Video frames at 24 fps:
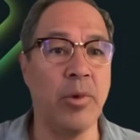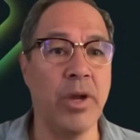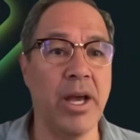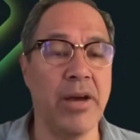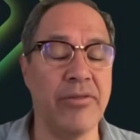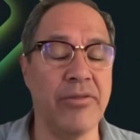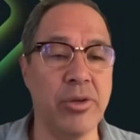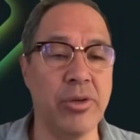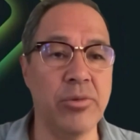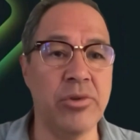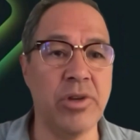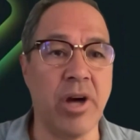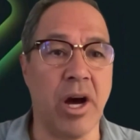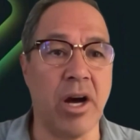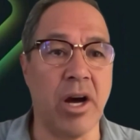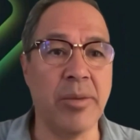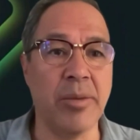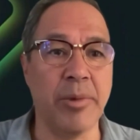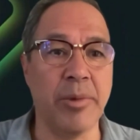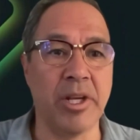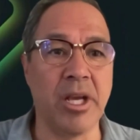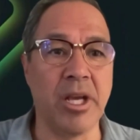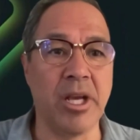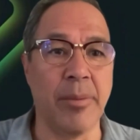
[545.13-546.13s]
we have a new
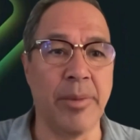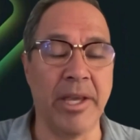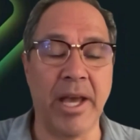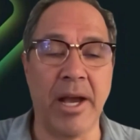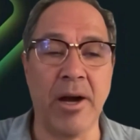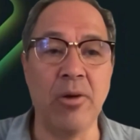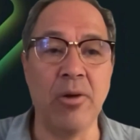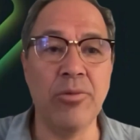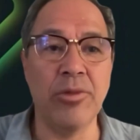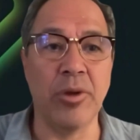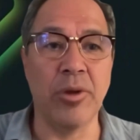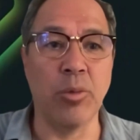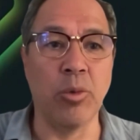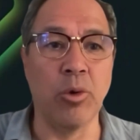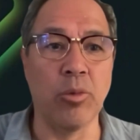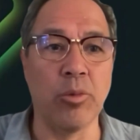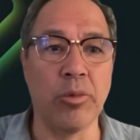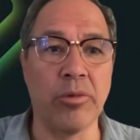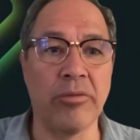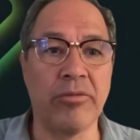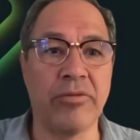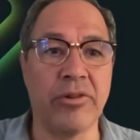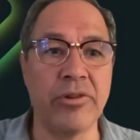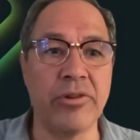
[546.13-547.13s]
document coming out that
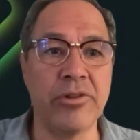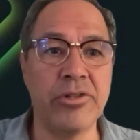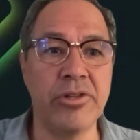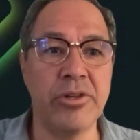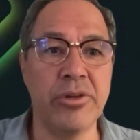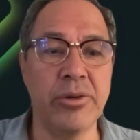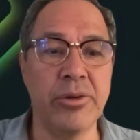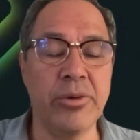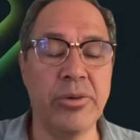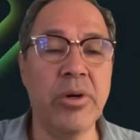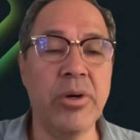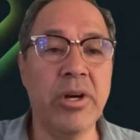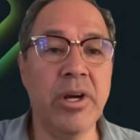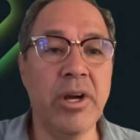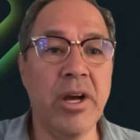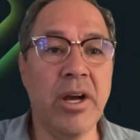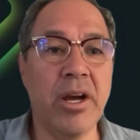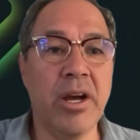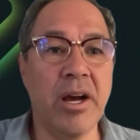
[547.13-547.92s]
we'll refer to,